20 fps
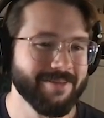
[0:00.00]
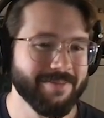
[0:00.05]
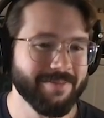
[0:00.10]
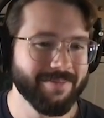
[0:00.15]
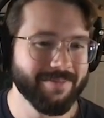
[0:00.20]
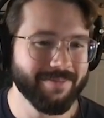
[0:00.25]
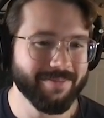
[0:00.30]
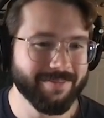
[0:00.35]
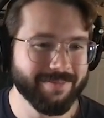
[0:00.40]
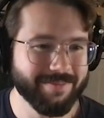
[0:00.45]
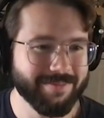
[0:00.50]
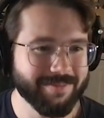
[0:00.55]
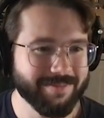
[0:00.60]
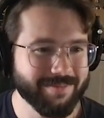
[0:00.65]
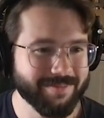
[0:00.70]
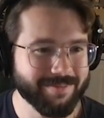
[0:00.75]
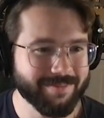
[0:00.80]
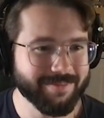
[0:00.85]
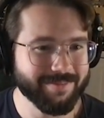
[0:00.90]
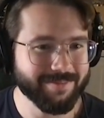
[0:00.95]

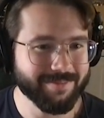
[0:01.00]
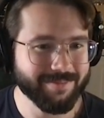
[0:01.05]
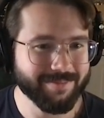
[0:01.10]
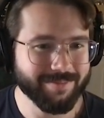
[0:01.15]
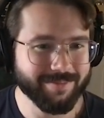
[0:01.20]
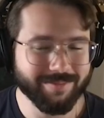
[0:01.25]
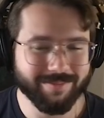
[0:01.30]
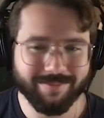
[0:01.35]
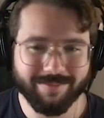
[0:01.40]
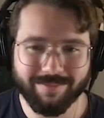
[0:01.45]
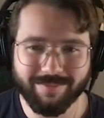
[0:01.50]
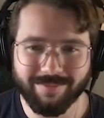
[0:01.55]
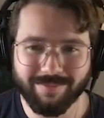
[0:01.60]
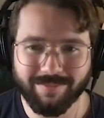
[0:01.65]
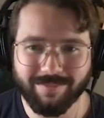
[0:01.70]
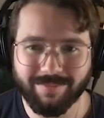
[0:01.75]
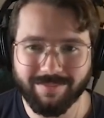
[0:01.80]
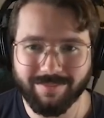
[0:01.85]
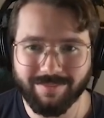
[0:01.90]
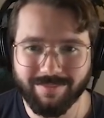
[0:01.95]

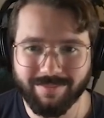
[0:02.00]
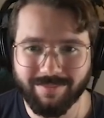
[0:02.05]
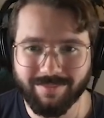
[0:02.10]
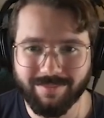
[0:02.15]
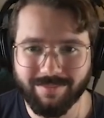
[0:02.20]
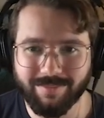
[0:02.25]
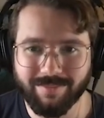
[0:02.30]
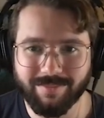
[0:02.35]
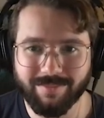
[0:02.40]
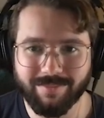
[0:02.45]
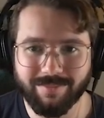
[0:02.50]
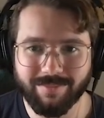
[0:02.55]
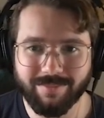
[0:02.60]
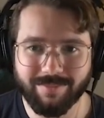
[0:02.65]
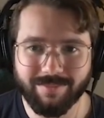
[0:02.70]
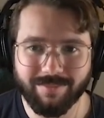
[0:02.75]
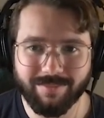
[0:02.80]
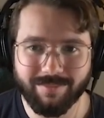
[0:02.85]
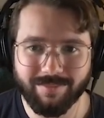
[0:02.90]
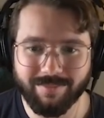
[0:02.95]

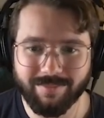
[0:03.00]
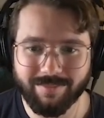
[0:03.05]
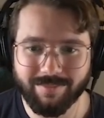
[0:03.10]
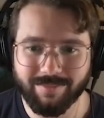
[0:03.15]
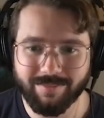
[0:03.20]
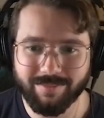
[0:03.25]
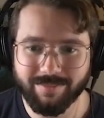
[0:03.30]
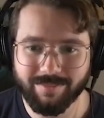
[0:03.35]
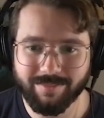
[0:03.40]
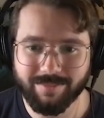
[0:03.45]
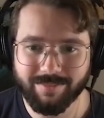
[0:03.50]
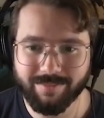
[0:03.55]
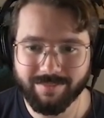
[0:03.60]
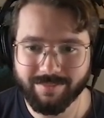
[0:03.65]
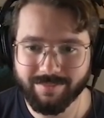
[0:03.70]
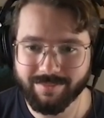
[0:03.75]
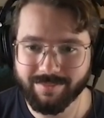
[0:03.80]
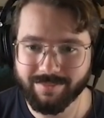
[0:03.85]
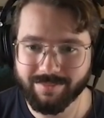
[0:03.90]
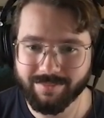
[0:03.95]

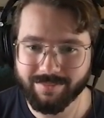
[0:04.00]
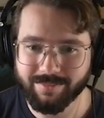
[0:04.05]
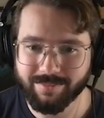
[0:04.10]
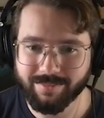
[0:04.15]
This person isn't speaking.